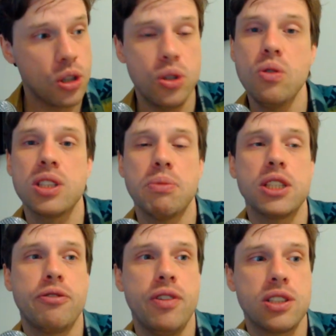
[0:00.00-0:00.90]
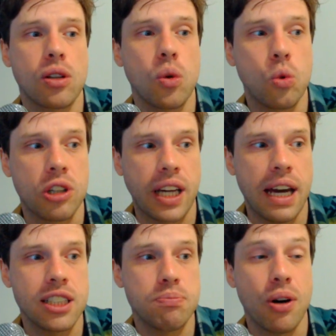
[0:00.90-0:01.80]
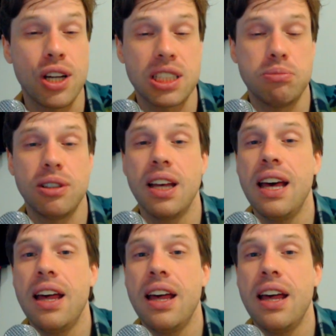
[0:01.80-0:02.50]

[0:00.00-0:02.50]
Do as much physical work as possible